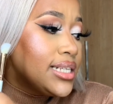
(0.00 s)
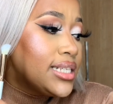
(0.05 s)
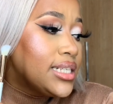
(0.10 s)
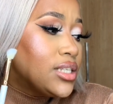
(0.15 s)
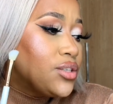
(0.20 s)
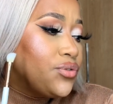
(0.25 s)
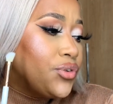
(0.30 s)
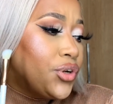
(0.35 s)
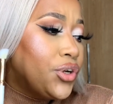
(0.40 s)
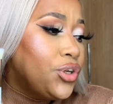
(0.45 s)
It's
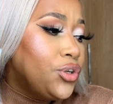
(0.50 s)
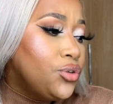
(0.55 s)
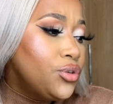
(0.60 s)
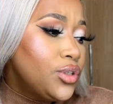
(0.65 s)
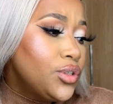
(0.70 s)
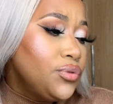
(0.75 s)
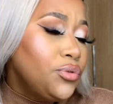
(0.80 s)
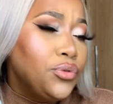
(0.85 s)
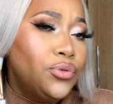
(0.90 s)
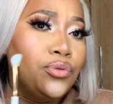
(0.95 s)
very
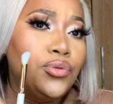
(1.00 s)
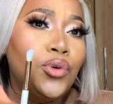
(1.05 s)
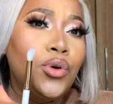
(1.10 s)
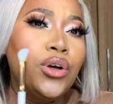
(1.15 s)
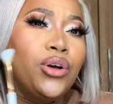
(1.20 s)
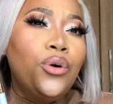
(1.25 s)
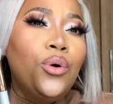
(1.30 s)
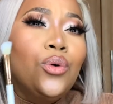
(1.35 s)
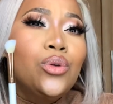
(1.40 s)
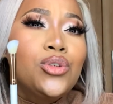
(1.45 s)
useful for
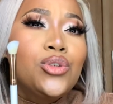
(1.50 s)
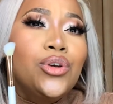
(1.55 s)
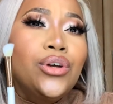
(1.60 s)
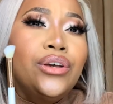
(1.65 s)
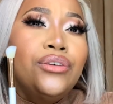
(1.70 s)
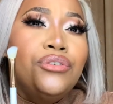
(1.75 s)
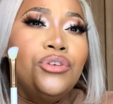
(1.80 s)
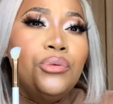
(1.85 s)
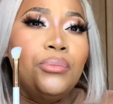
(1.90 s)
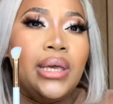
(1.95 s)
also
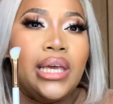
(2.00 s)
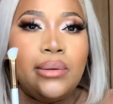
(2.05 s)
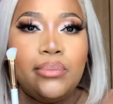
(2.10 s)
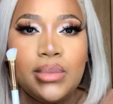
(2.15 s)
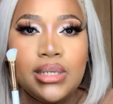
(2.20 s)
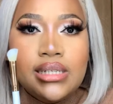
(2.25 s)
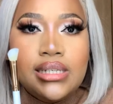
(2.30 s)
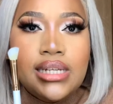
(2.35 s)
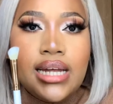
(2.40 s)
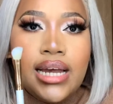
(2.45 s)
if you make
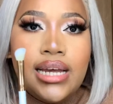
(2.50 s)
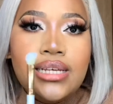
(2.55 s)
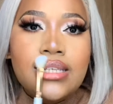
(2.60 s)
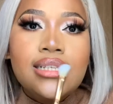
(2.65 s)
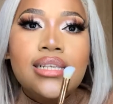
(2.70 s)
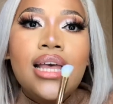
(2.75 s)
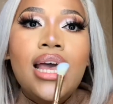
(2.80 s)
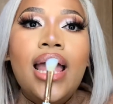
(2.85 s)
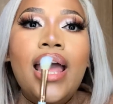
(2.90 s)
mistakes.